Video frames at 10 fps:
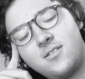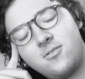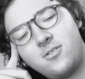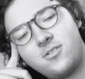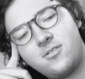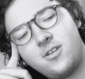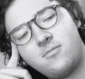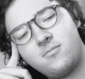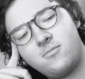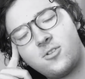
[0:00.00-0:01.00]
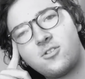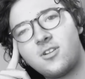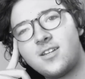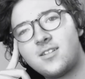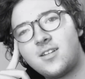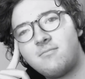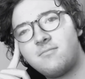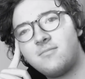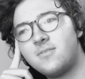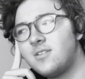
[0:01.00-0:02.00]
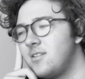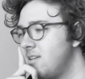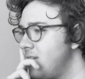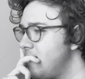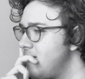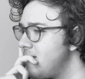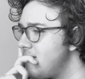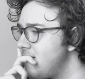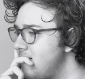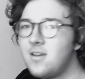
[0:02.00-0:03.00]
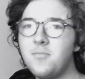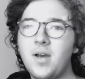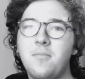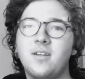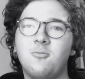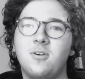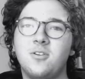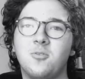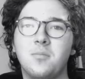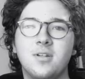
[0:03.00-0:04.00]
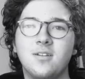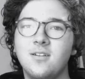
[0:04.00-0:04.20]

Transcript: what's her name? What's her last name? Batman and Wonder Woman